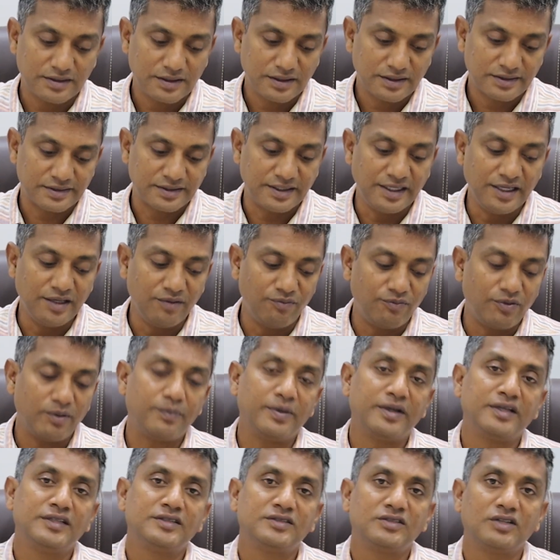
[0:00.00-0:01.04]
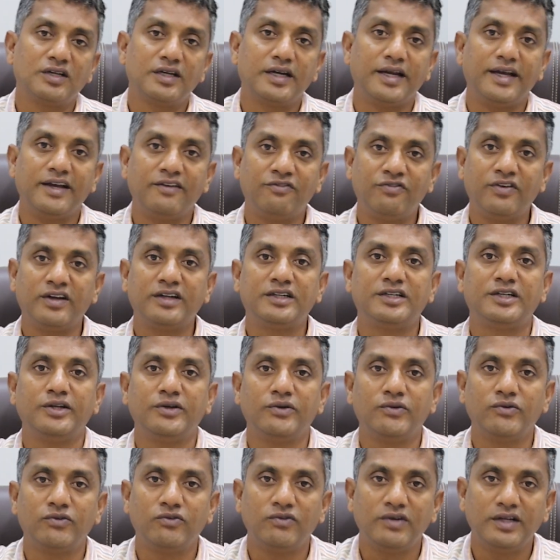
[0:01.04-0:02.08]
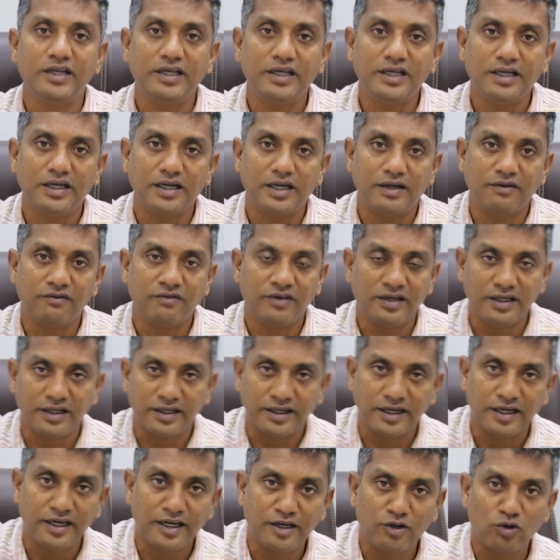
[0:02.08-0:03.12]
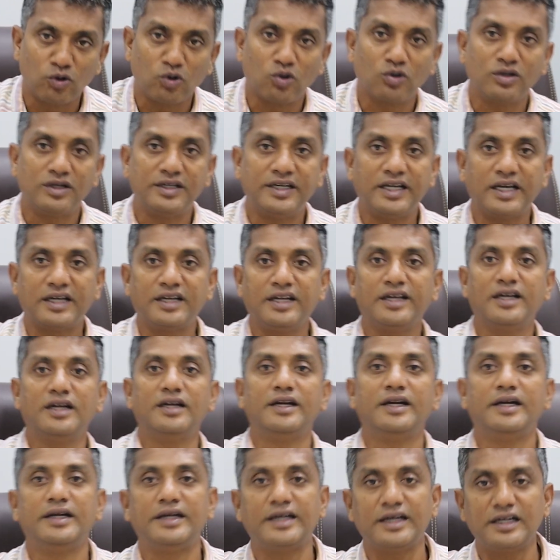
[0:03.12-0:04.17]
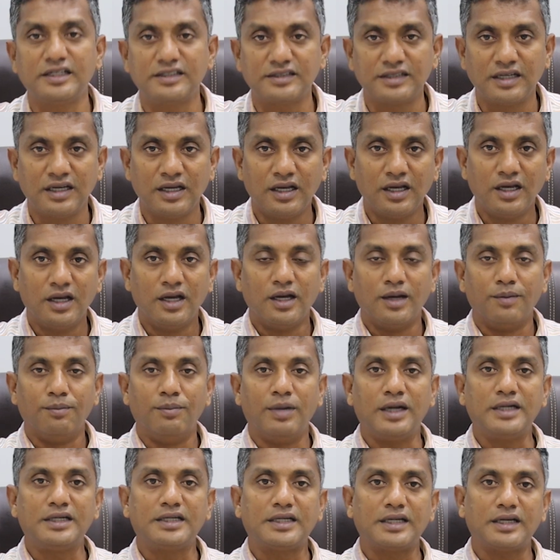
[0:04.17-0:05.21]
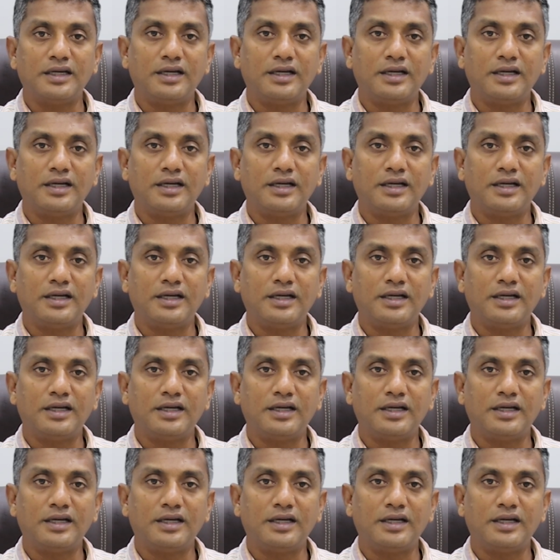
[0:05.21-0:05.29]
Sleep weapons are effectively, we really don't know the technical details, but